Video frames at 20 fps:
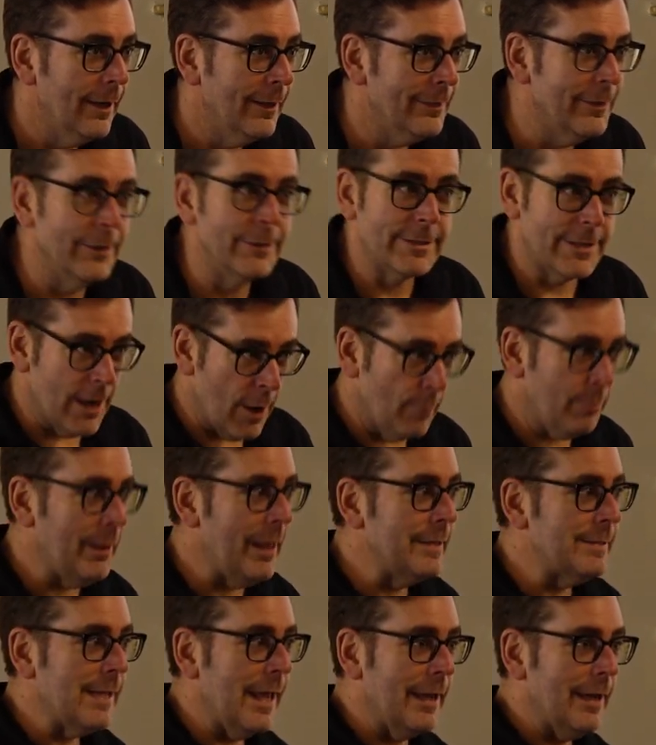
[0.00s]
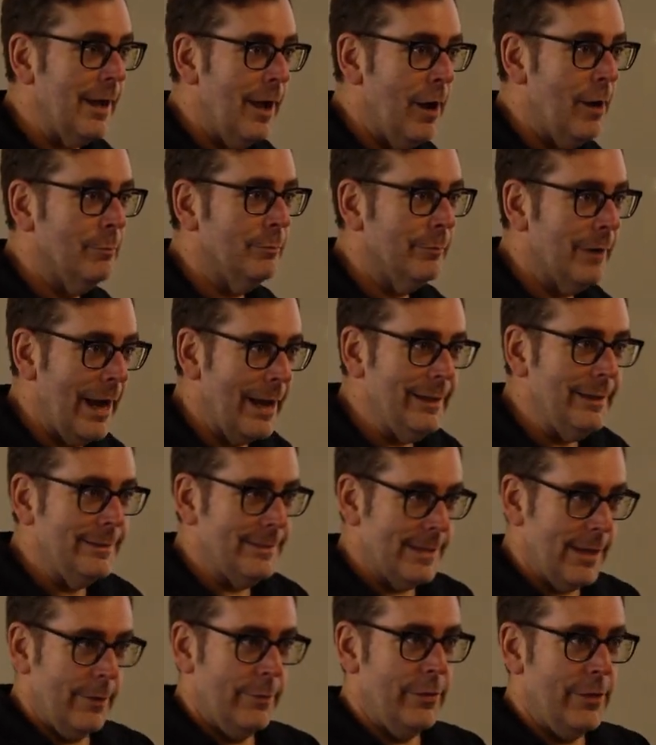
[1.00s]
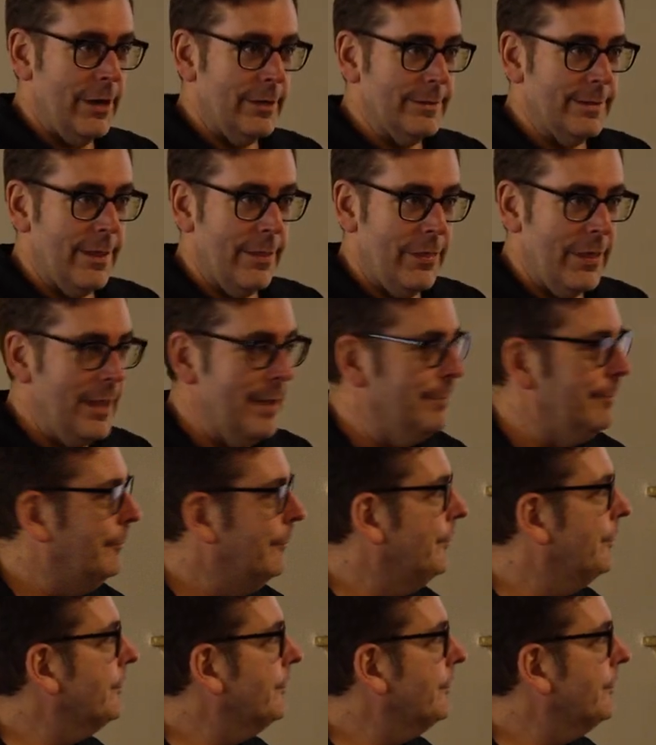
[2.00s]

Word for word: there's no place like home, right? So there's the theme.